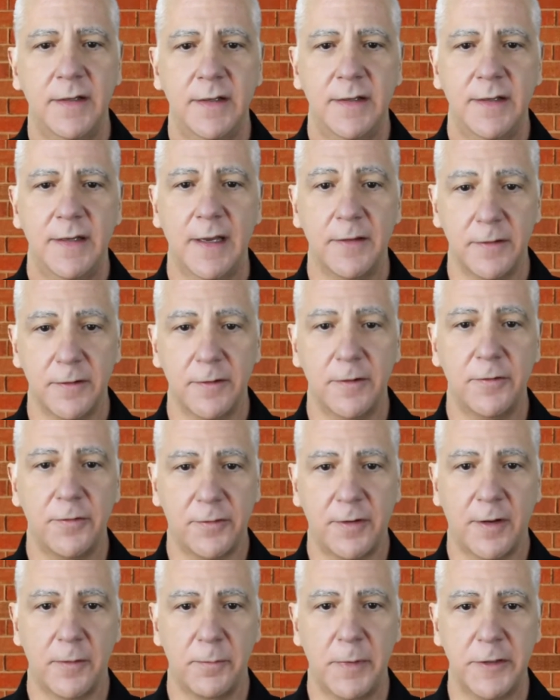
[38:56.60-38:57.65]
and there is a
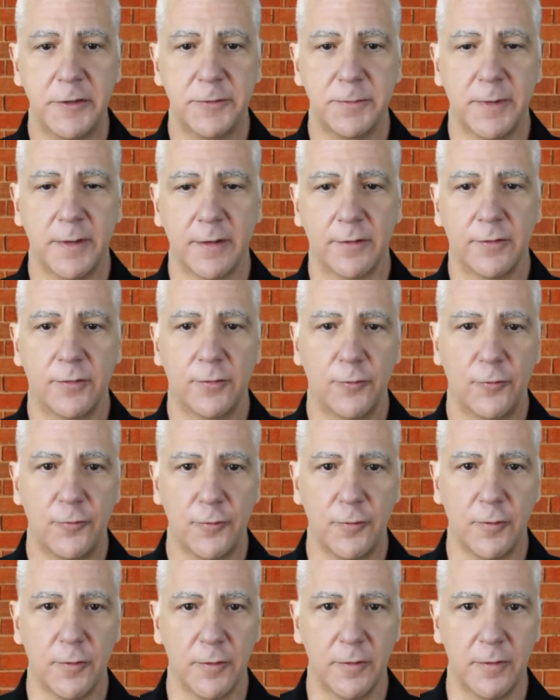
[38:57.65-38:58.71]
set of benchmarks
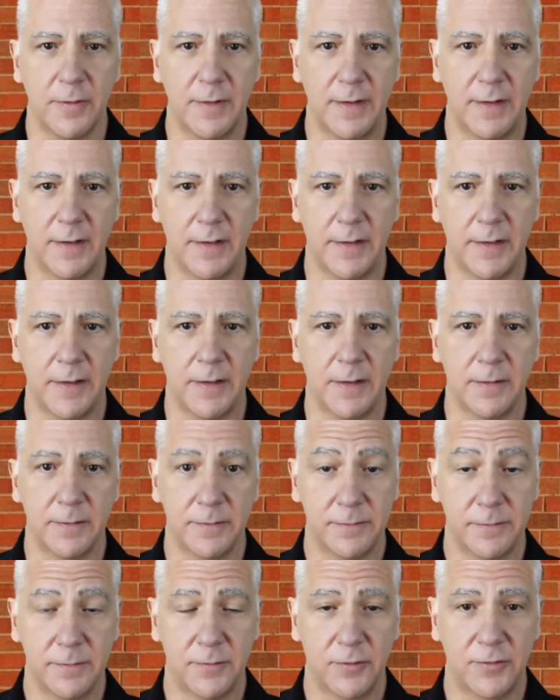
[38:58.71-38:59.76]
for
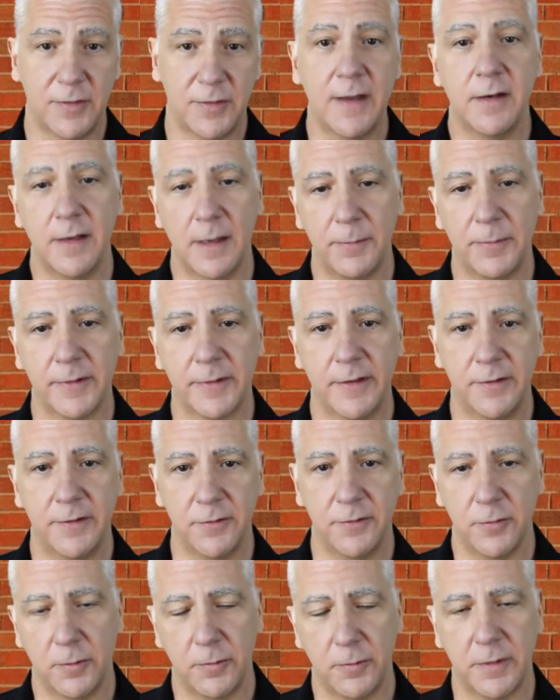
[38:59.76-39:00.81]
tiny
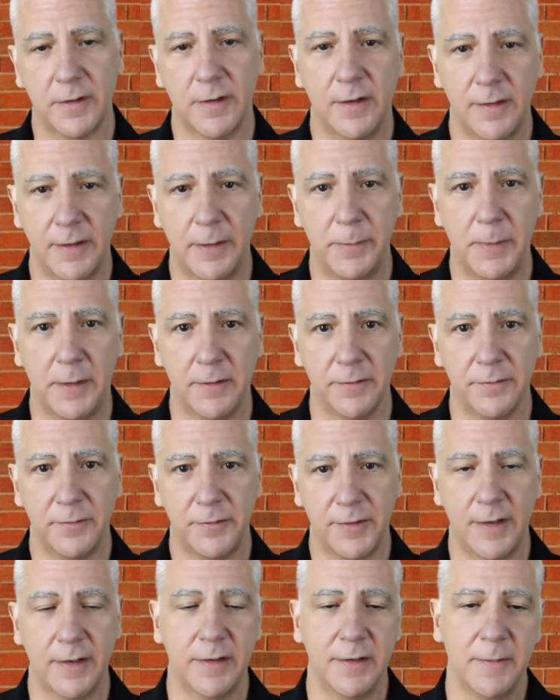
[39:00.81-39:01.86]
applications, what we call ML
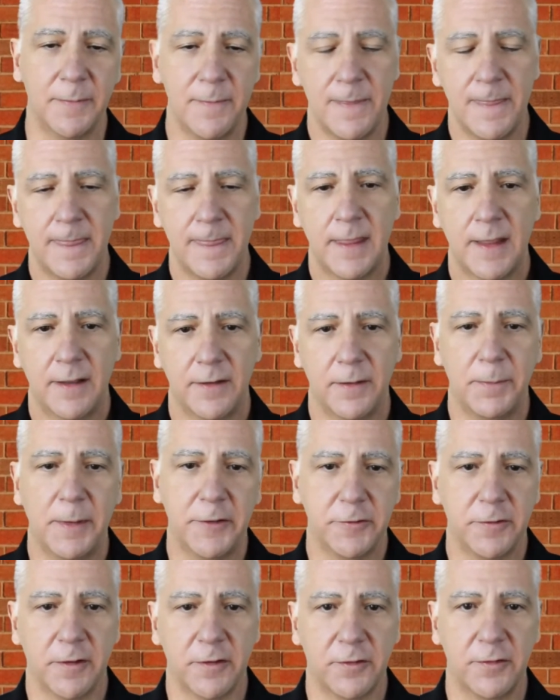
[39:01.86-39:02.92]
Tiny. The
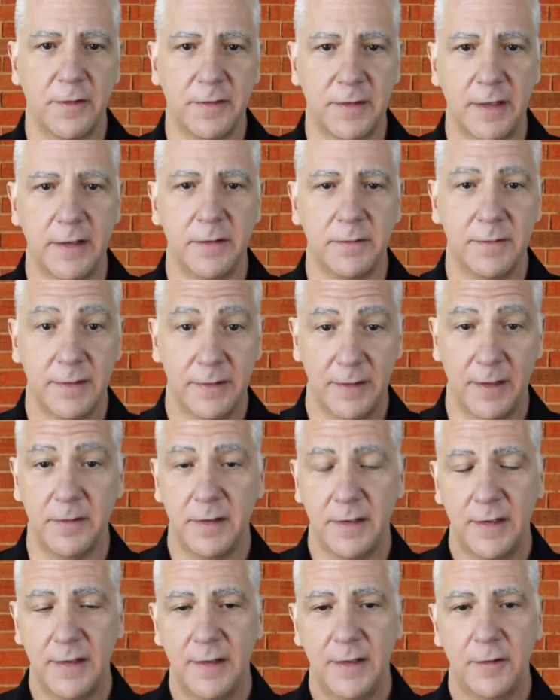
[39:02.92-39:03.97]
benchmarks that
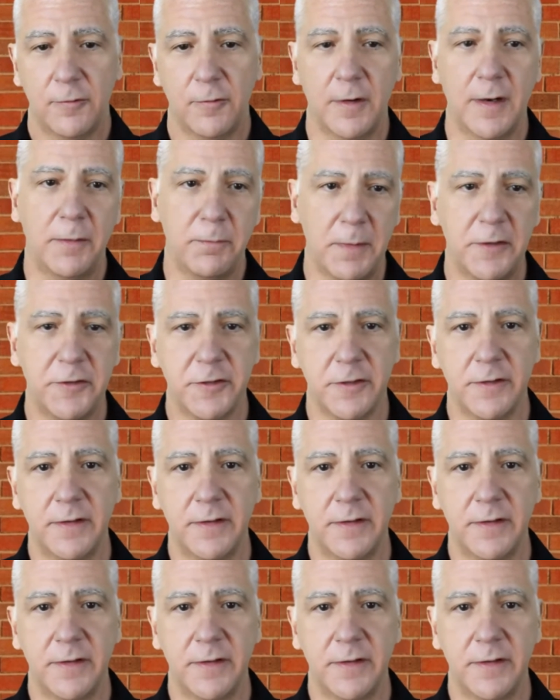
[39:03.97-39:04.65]
when I mentioned